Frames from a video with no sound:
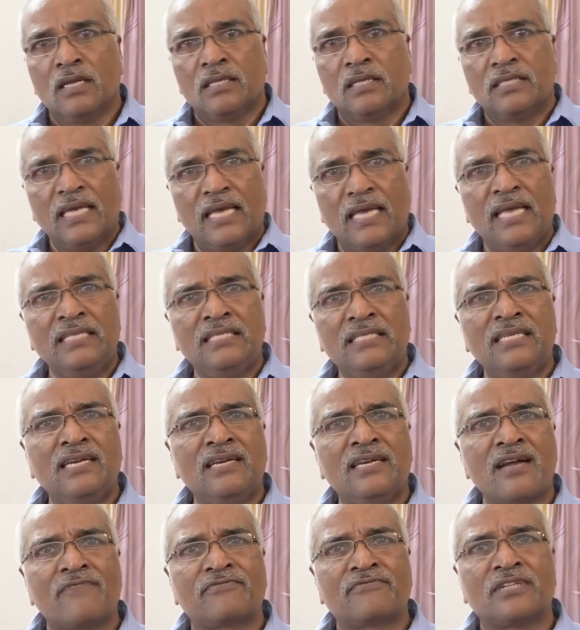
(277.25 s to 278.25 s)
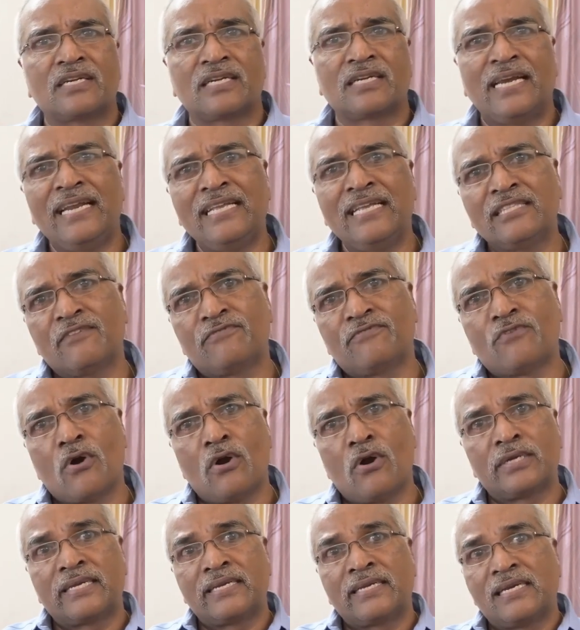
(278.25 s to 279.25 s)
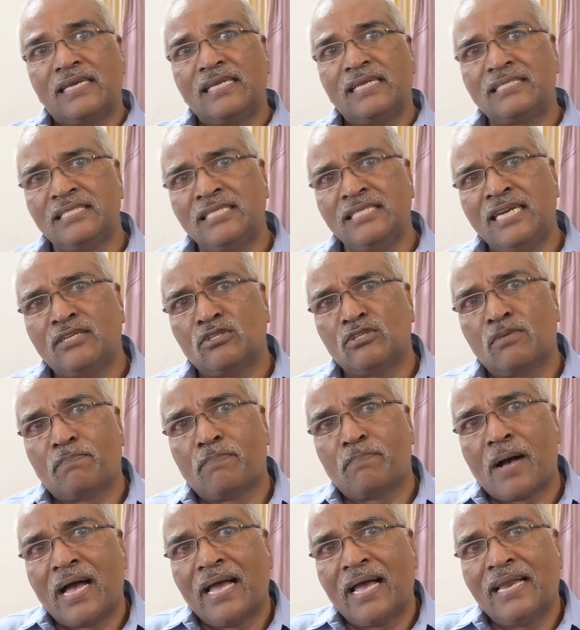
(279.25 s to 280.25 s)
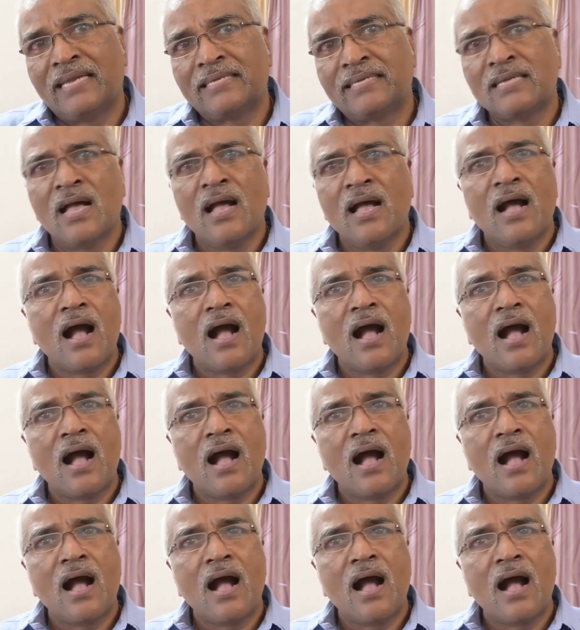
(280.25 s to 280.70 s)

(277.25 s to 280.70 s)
The engineer, after reading the fault and listening to the pilot,